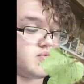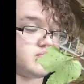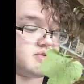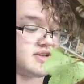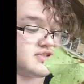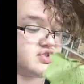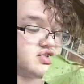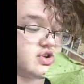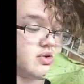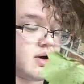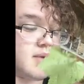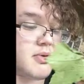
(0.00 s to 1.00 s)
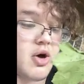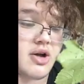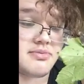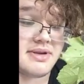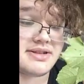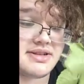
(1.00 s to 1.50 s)
doesn't show up
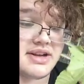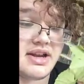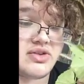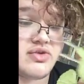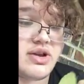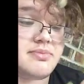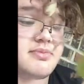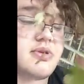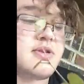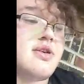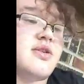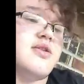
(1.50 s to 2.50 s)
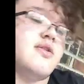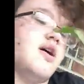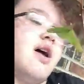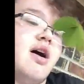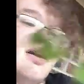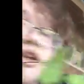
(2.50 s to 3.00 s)
on muscadine grape.
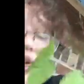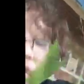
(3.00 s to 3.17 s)
It